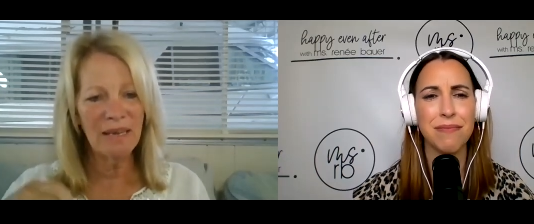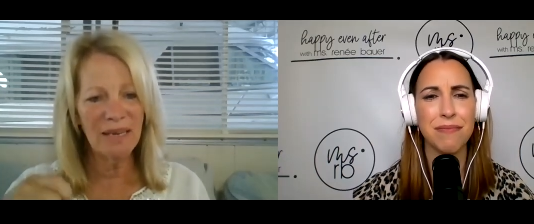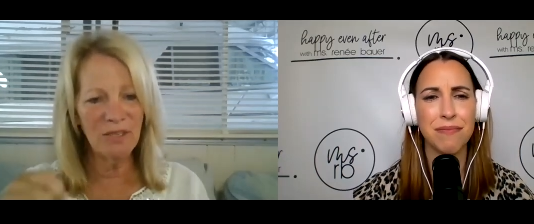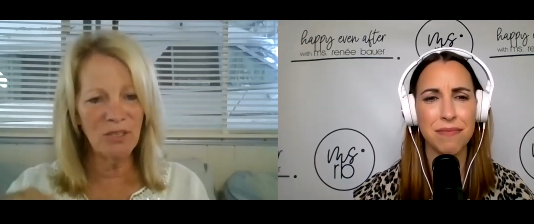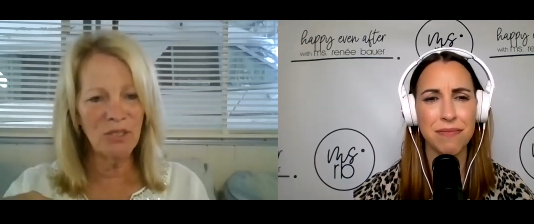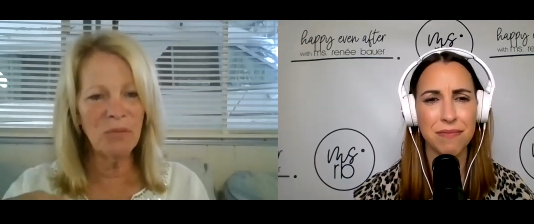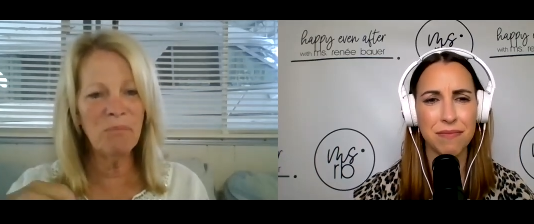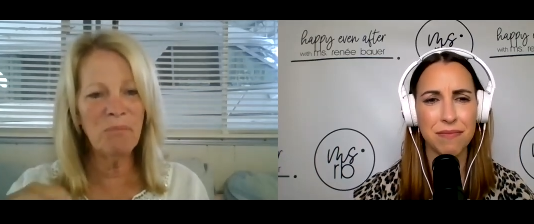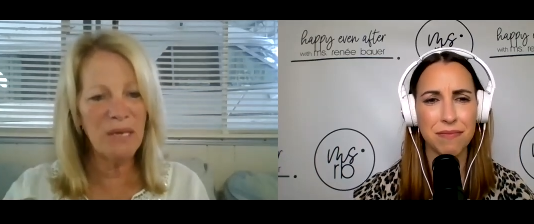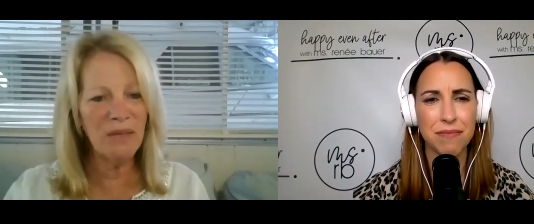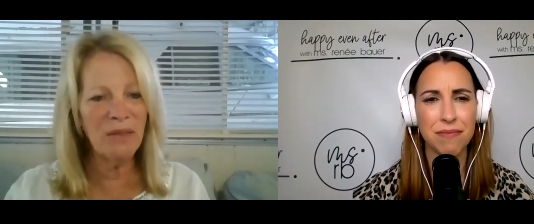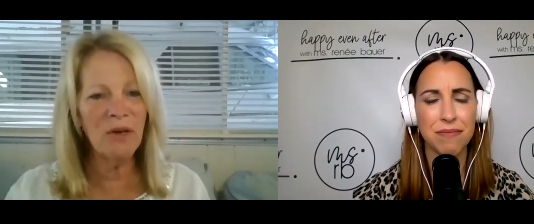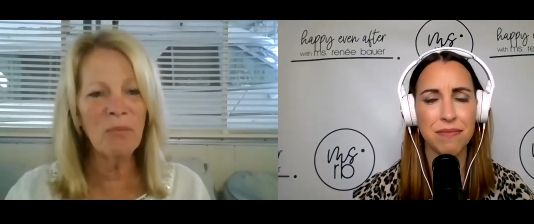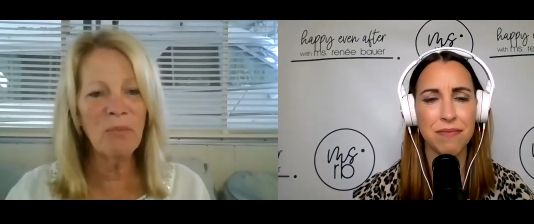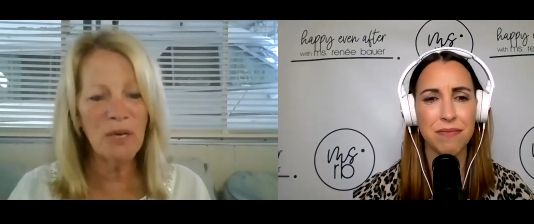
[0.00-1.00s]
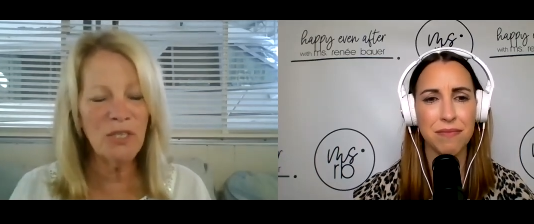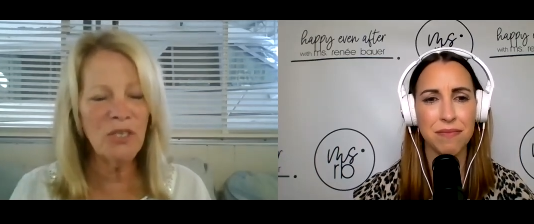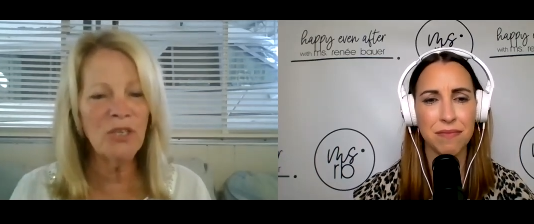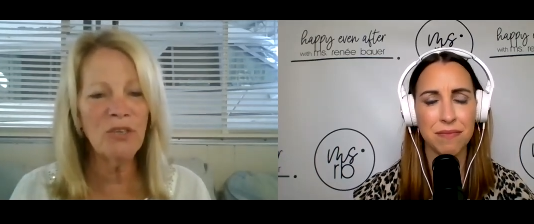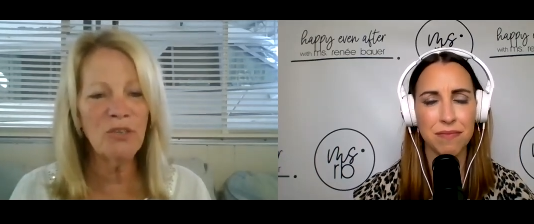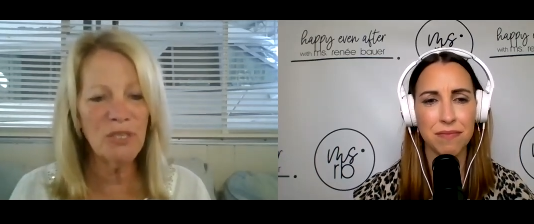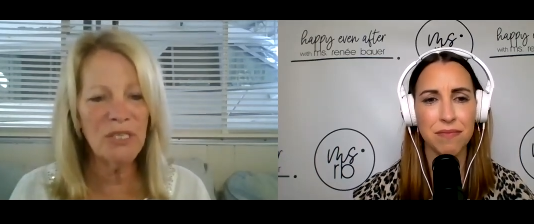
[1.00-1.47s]
Speaker 1: and just be there
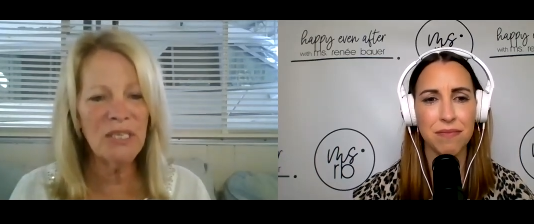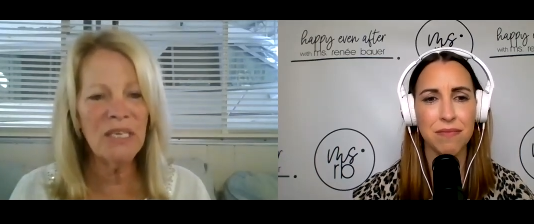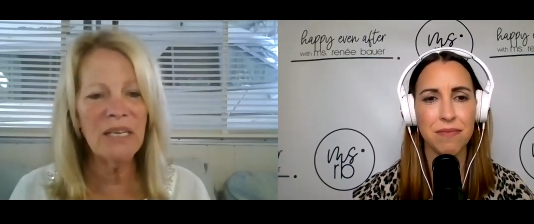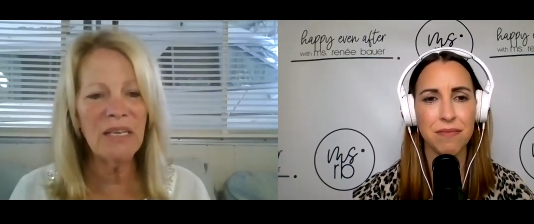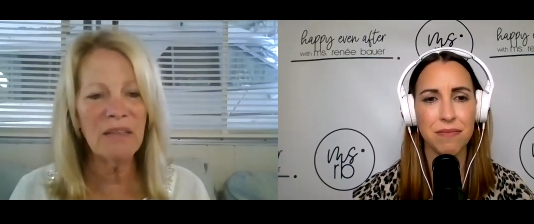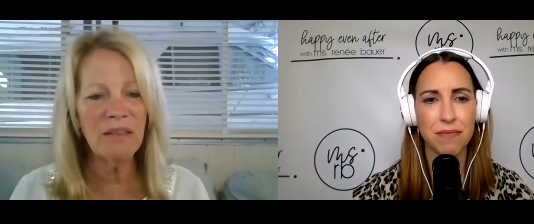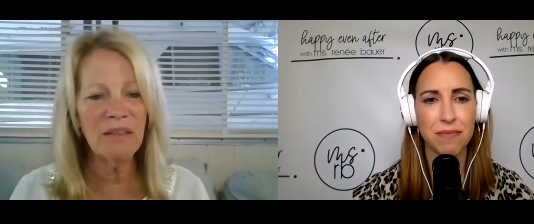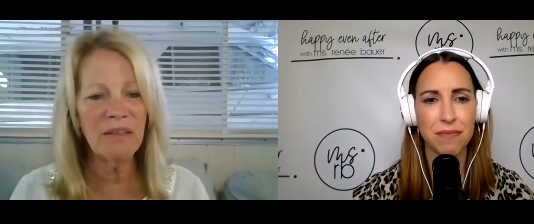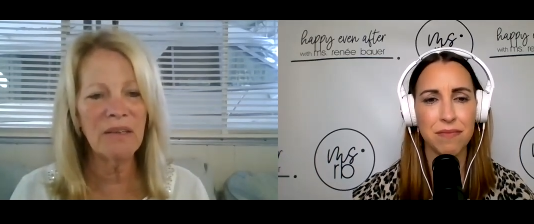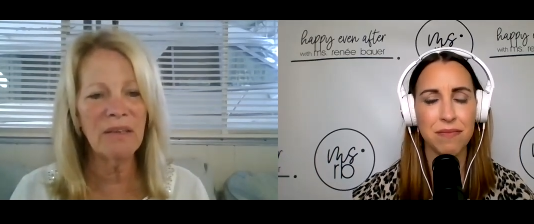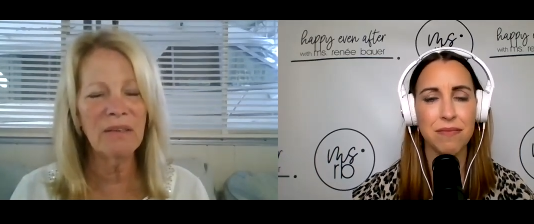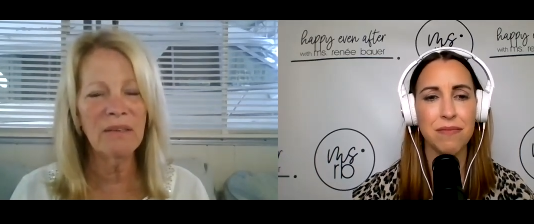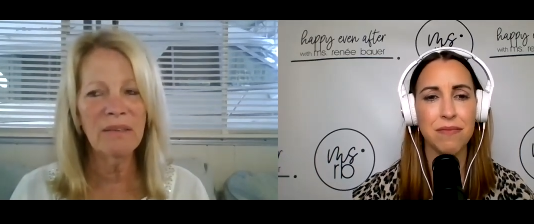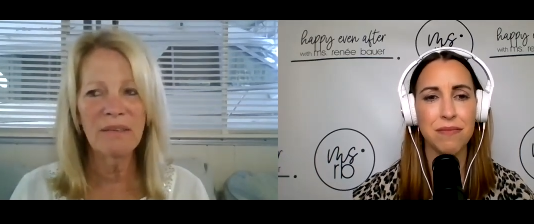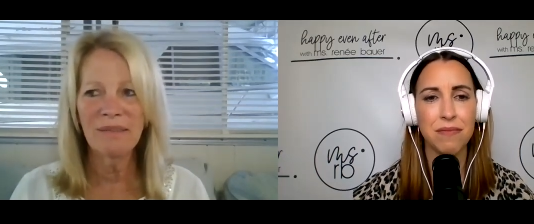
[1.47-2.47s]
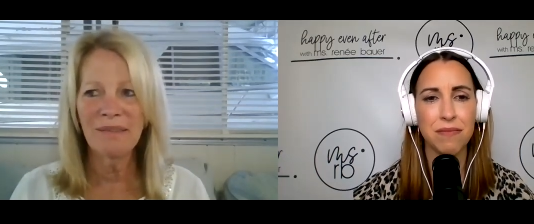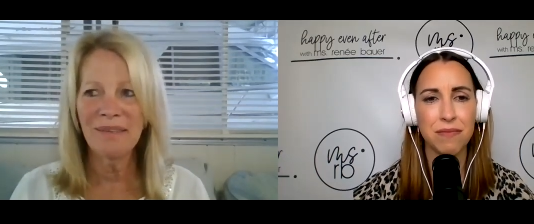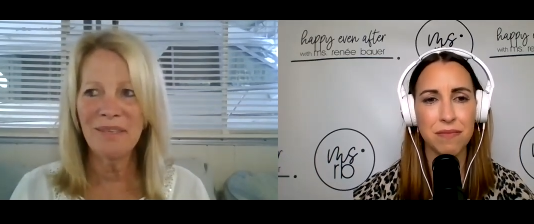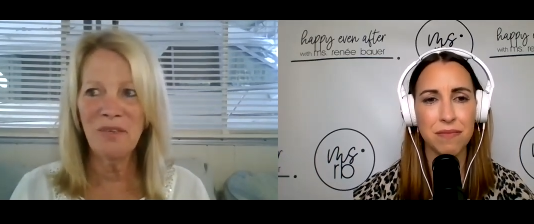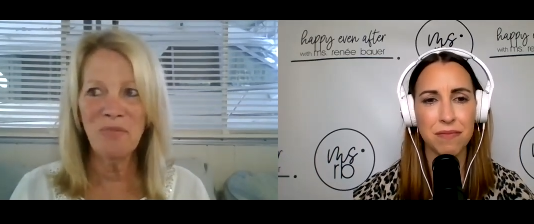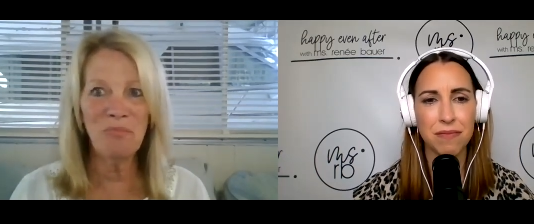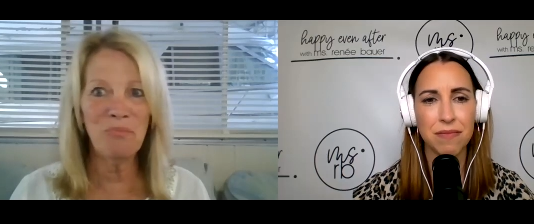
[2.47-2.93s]
brushing your teeth and
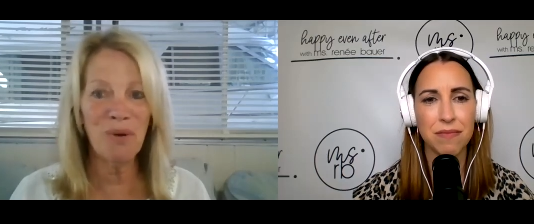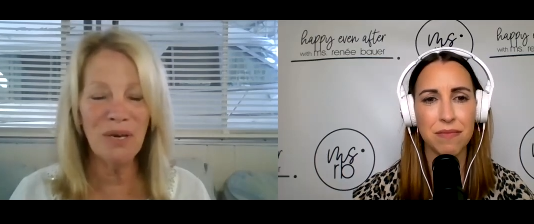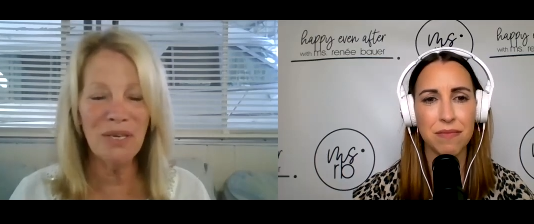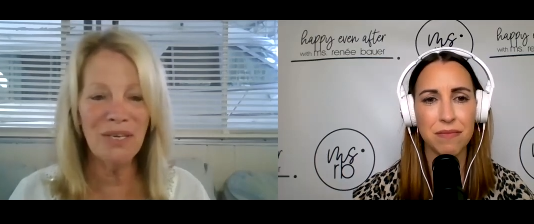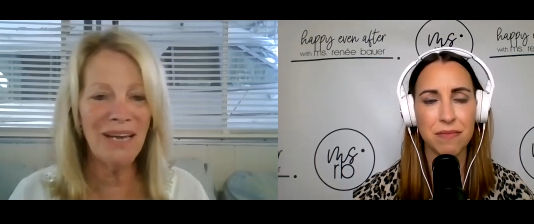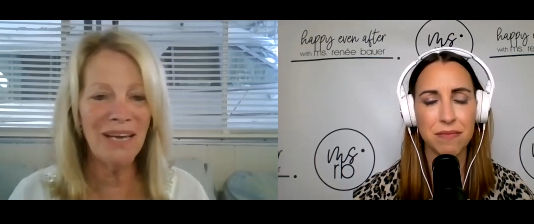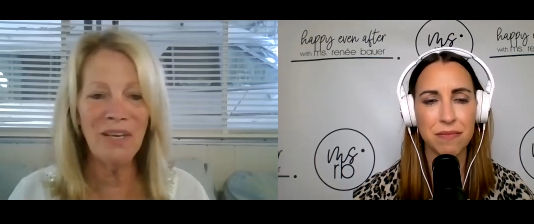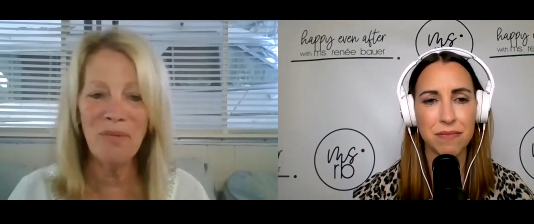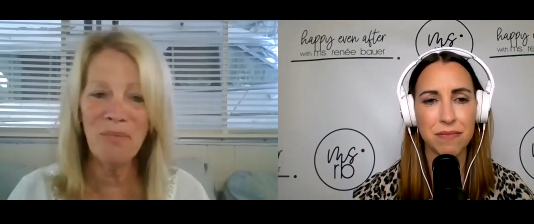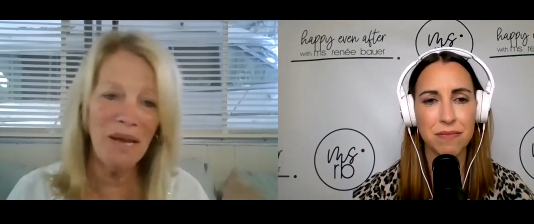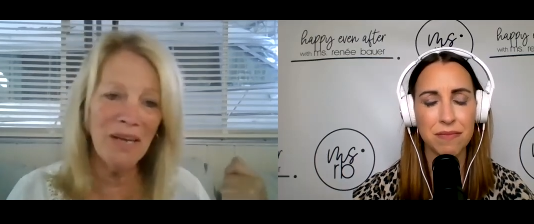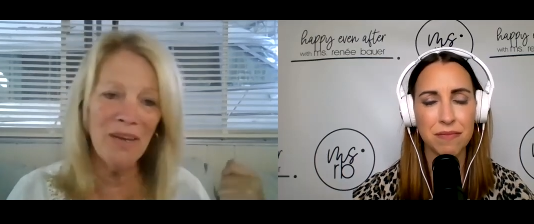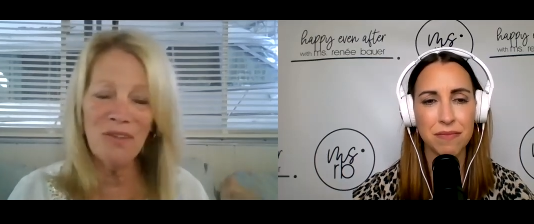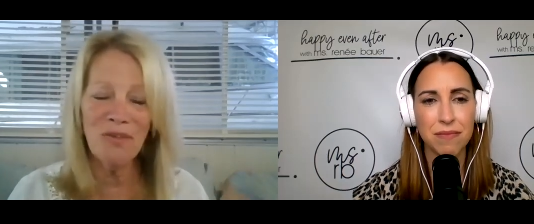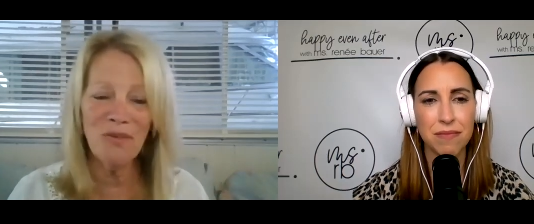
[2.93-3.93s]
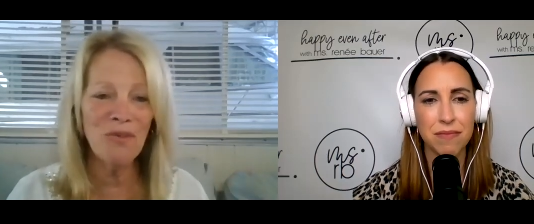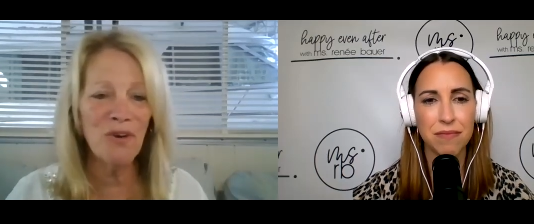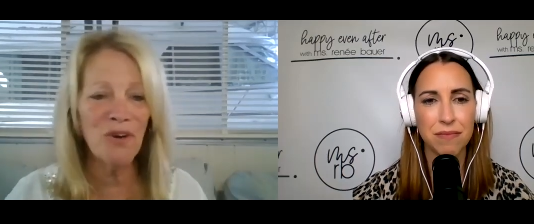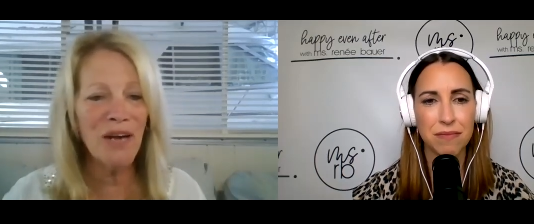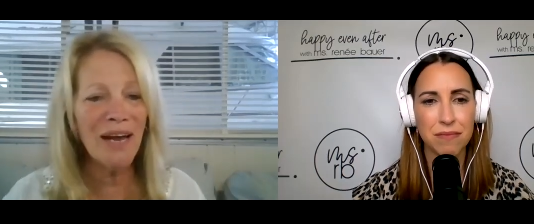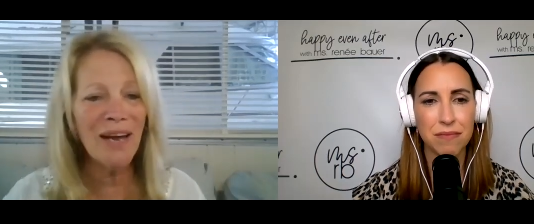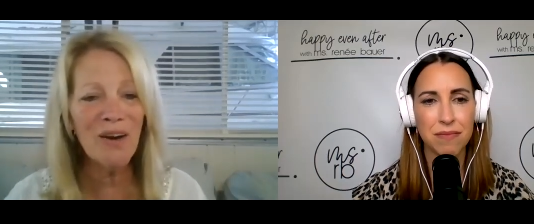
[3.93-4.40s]
can you brush can you make it through
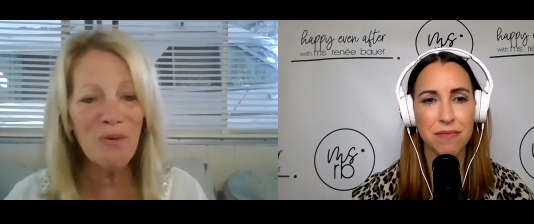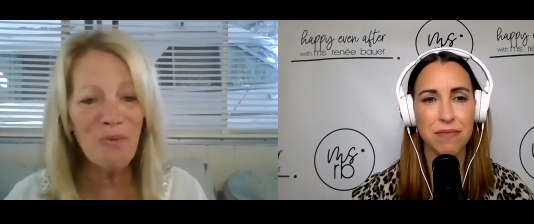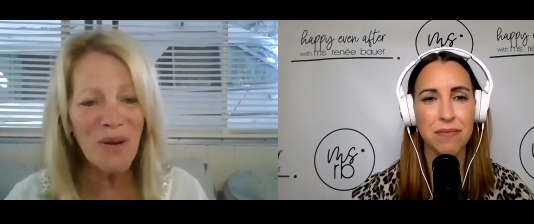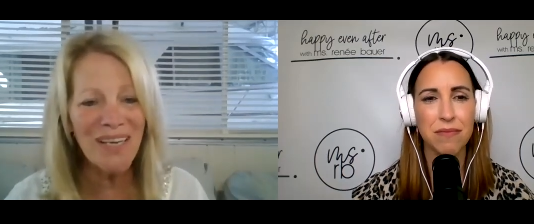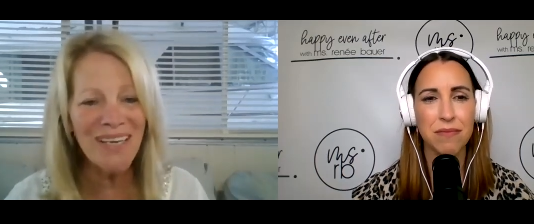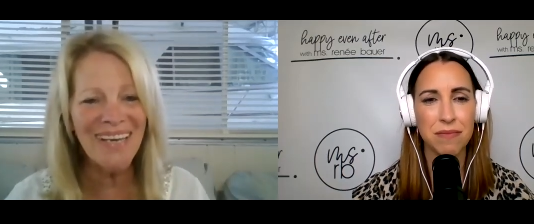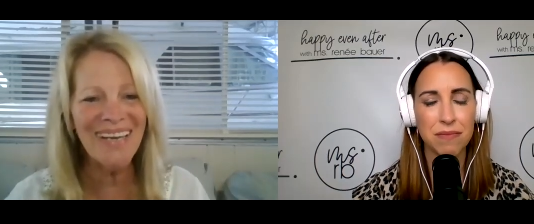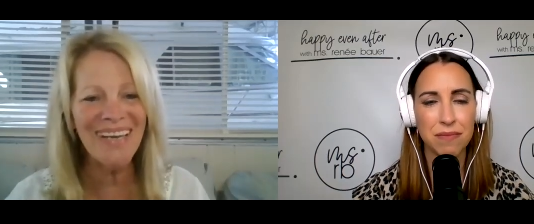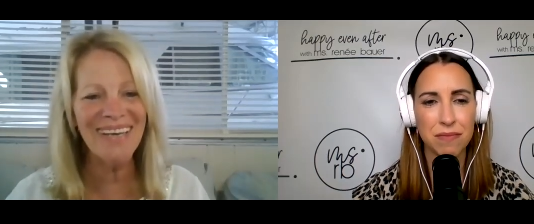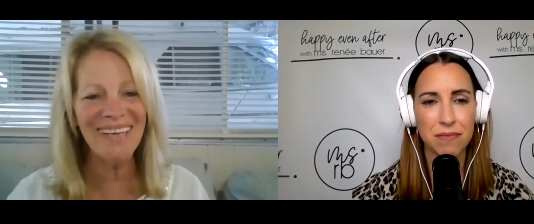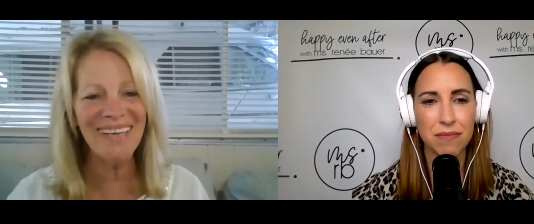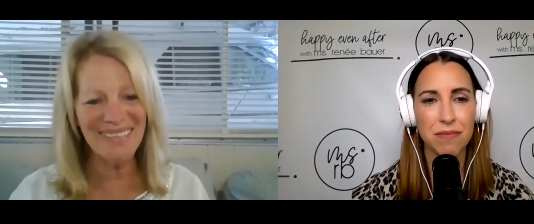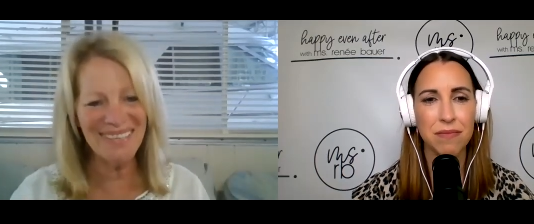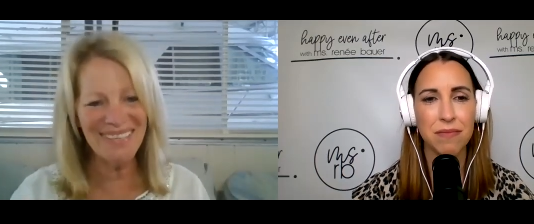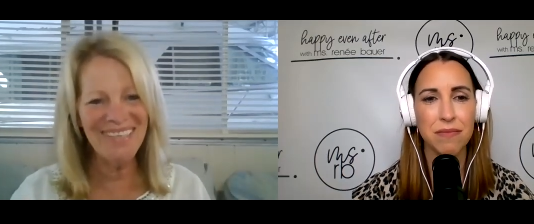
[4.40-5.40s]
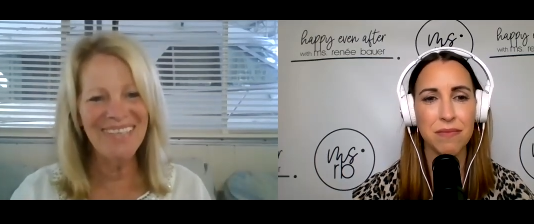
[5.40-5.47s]
your hair one day and